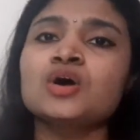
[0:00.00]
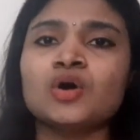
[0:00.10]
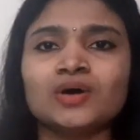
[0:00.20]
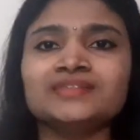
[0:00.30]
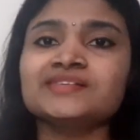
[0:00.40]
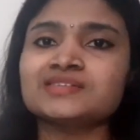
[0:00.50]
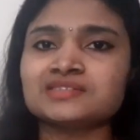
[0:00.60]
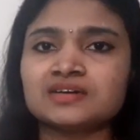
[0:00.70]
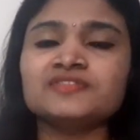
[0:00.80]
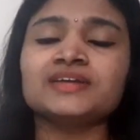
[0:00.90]
all the
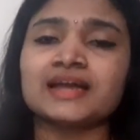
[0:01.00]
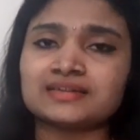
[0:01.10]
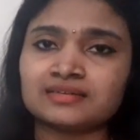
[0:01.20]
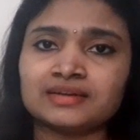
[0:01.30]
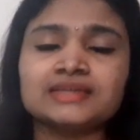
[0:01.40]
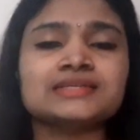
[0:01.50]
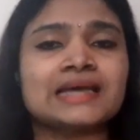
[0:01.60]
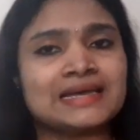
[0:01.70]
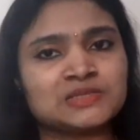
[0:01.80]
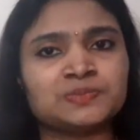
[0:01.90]
reserved categories
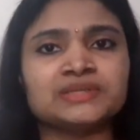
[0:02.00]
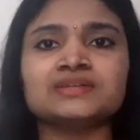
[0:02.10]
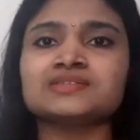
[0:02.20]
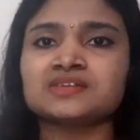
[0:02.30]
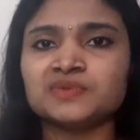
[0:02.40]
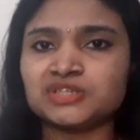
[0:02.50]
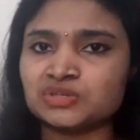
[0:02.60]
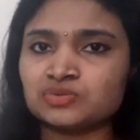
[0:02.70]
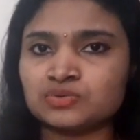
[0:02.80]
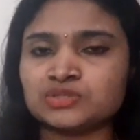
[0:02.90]
as per the reservation
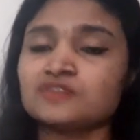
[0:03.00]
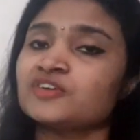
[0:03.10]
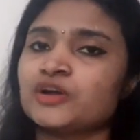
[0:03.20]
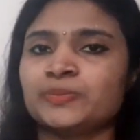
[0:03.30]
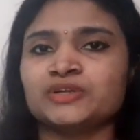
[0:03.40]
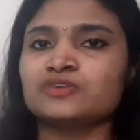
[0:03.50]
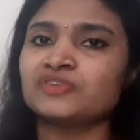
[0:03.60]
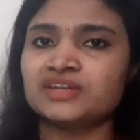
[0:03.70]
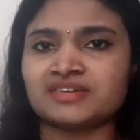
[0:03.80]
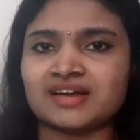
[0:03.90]
rules of Government of
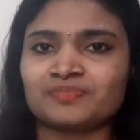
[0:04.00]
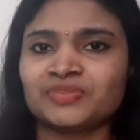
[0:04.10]
India.